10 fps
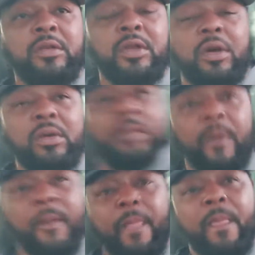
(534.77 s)
You know,
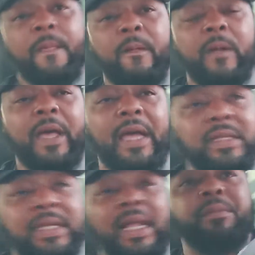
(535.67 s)
you can
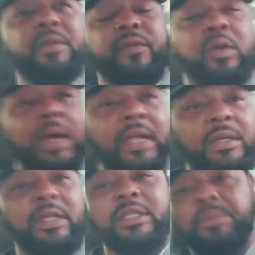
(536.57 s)
have talent, but if you don't have
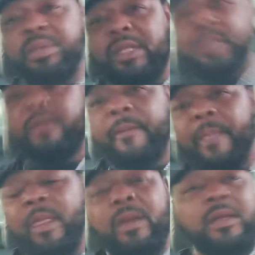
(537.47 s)
the discipline
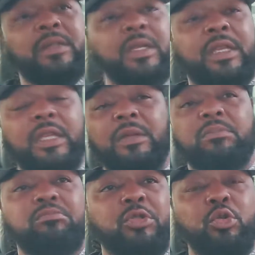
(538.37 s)
to keep
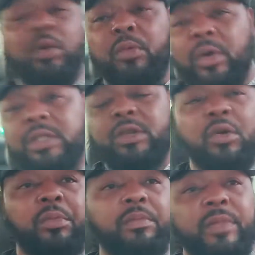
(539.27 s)
doing what's
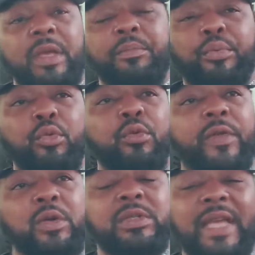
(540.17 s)
gonna
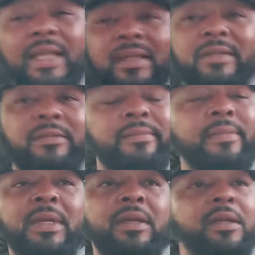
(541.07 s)
improve your talents,
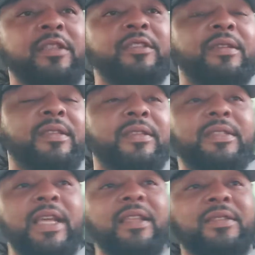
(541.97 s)

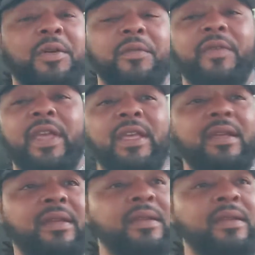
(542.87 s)
your talent's gonna fade.